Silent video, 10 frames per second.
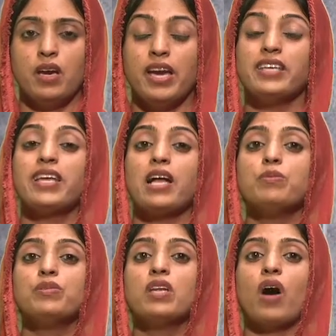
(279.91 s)
It
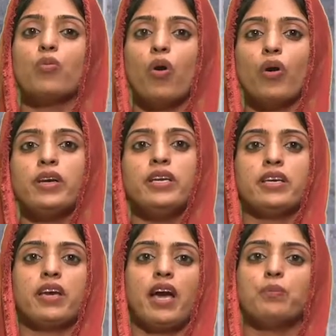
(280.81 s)
helps in
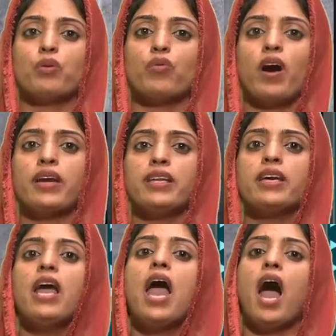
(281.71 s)
avoiding and providing
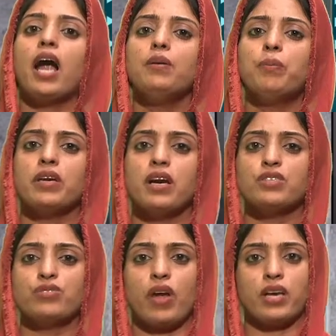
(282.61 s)

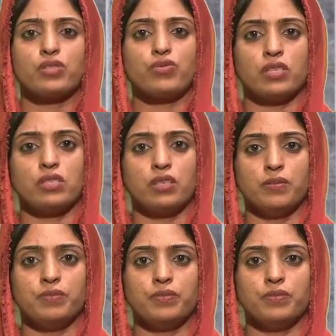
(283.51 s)
unbiased tax structure